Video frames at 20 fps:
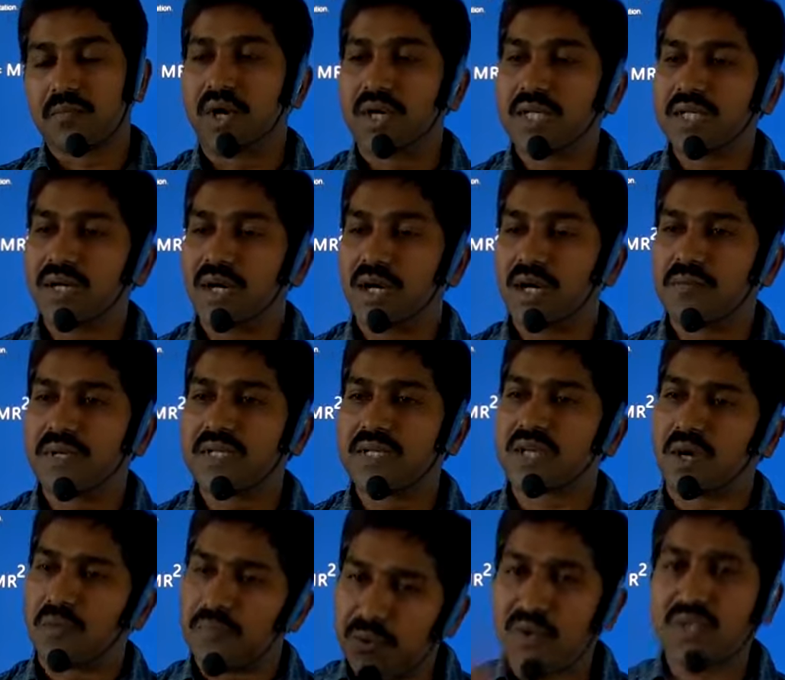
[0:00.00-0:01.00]
The body
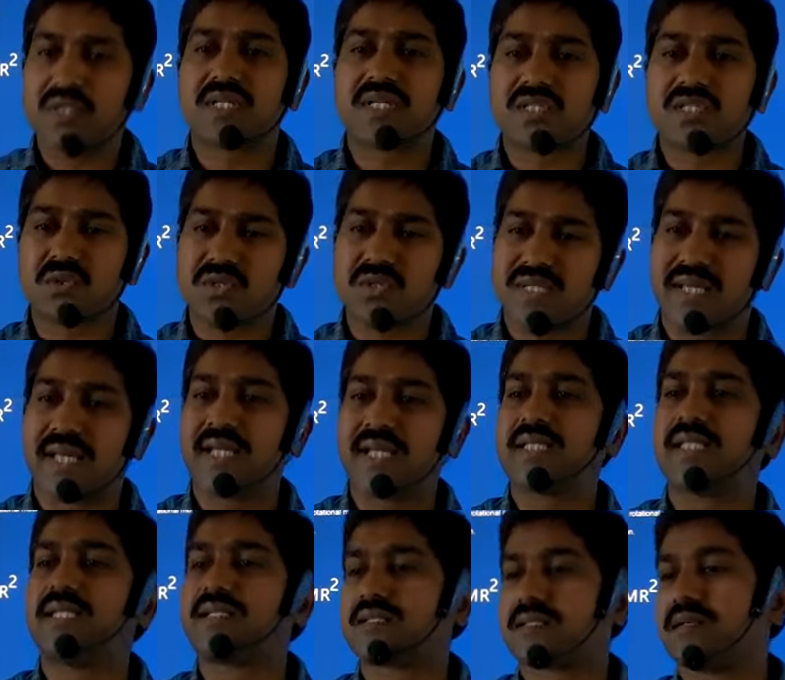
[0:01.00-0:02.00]
always opposes to
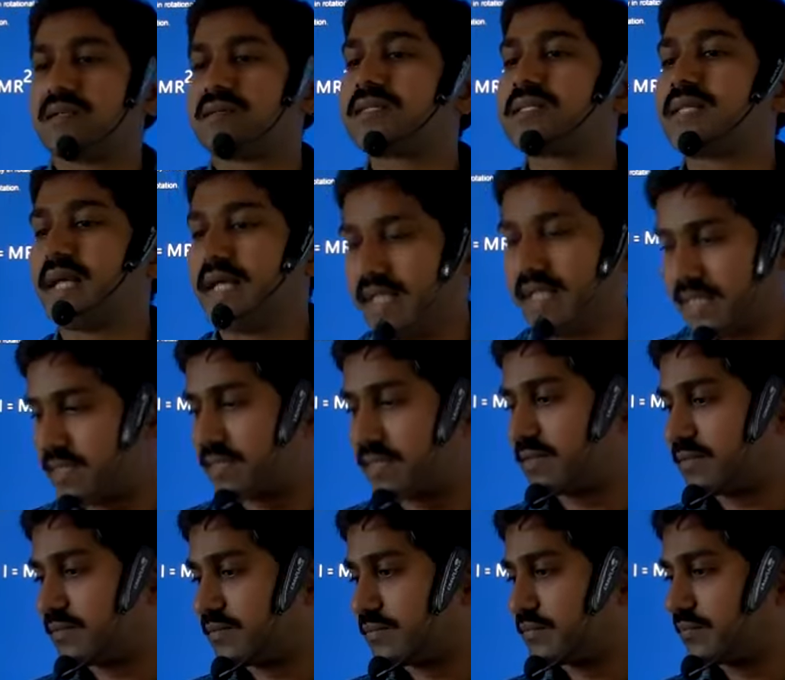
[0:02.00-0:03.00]
change its state.